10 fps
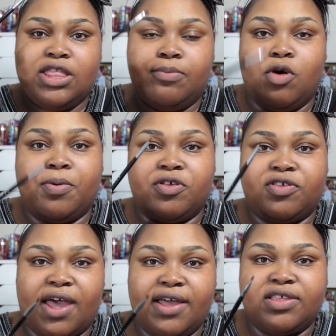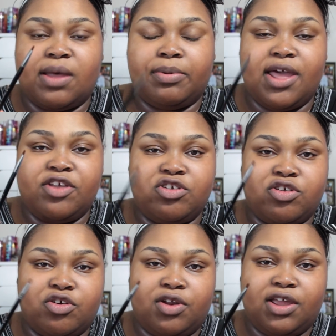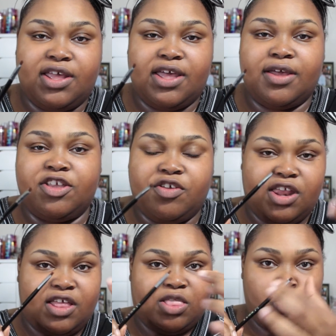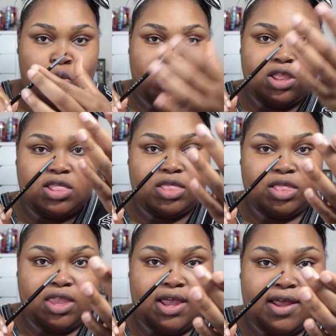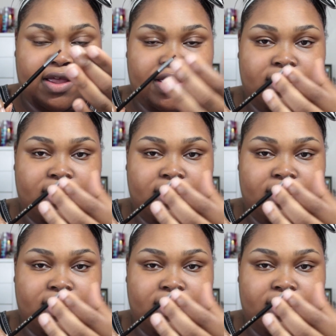the more precise application you're going to get, because you get a really thick,